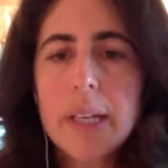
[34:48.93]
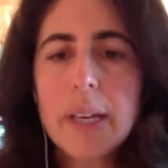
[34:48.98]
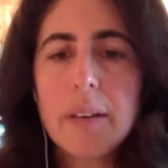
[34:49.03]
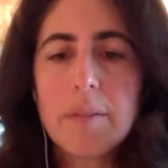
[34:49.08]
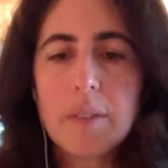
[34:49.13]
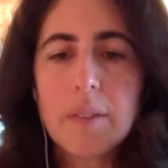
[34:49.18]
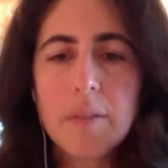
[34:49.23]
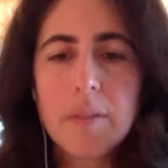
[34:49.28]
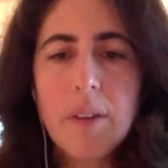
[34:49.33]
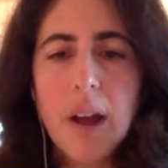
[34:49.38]
and
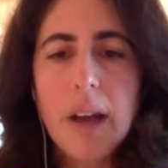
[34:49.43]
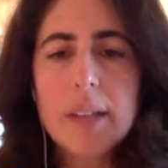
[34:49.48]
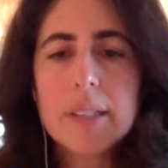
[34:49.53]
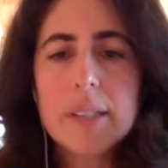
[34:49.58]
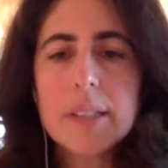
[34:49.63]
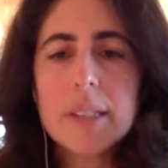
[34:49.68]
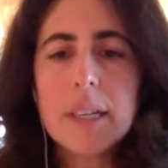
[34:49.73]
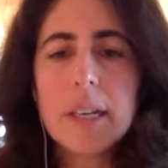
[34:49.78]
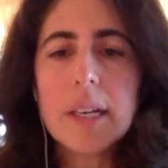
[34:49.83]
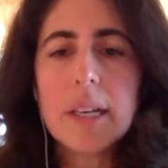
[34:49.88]

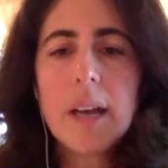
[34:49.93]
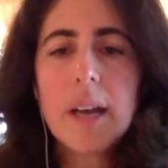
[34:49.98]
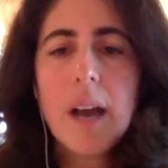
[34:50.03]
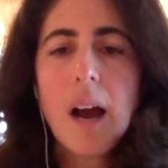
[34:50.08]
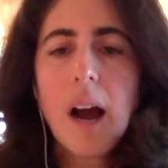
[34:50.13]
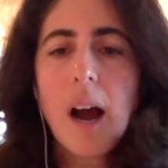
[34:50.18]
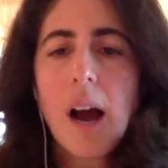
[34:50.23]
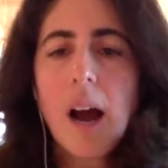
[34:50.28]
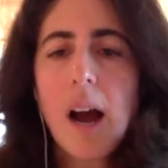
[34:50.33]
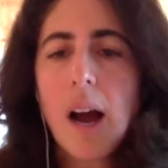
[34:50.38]
revising,
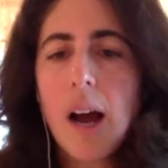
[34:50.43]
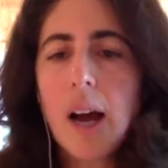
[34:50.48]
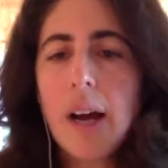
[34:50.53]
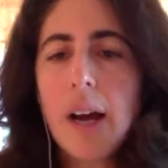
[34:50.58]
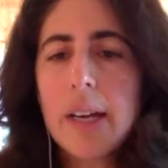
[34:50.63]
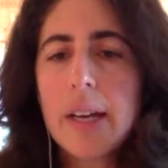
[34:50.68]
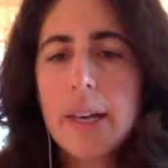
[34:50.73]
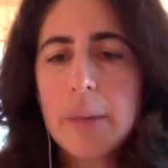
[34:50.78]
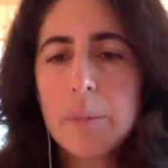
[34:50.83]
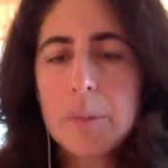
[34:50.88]

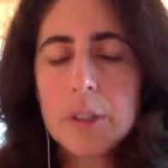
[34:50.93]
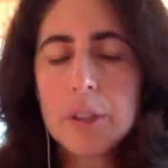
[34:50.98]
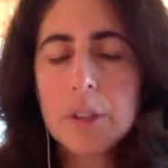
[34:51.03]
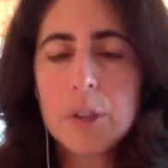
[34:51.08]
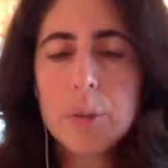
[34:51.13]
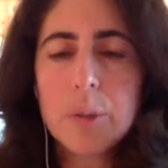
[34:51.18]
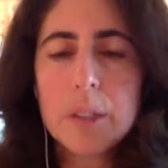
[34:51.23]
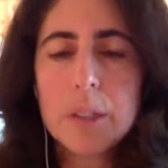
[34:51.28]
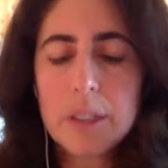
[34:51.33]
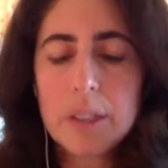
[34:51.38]
I was
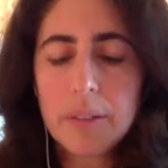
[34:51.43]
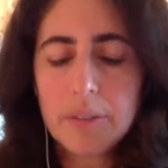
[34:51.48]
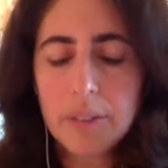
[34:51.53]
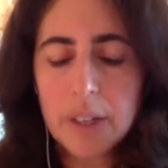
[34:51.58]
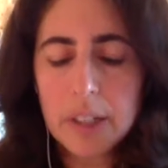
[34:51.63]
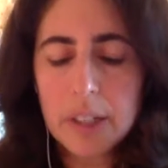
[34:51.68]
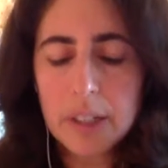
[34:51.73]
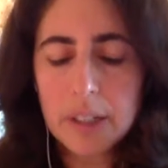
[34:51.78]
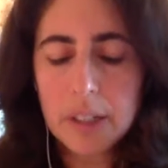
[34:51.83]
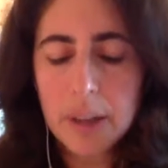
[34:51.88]
doing different